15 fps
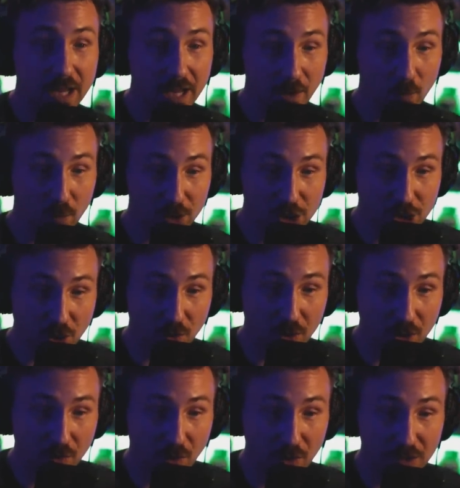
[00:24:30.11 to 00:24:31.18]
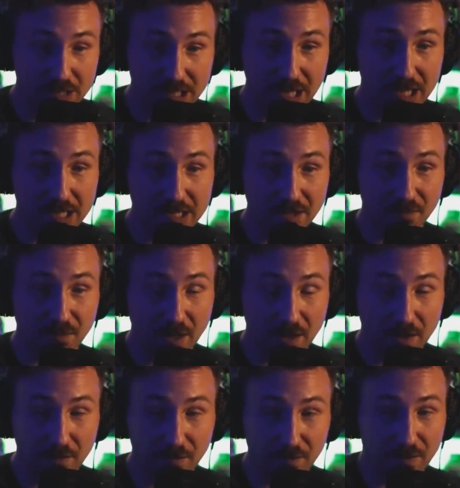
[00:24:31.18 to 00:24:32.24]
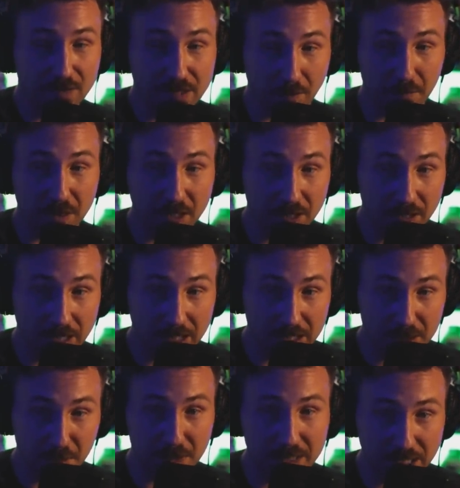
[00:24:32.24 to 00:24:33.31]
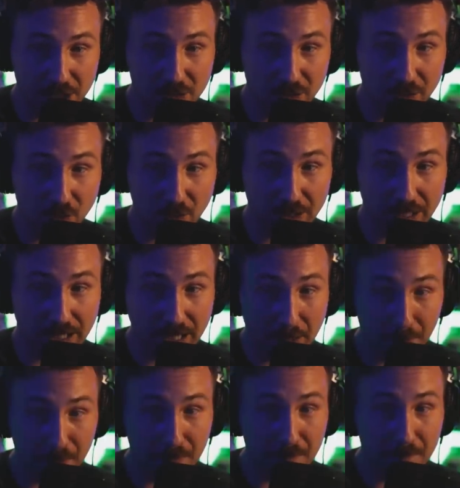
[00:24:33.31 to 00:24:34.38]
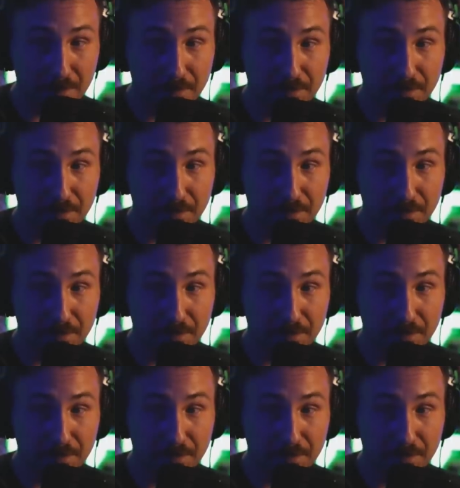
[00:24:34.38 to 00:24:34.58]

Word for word: And we're showing you all the signs of, of something that is potentially going to happen.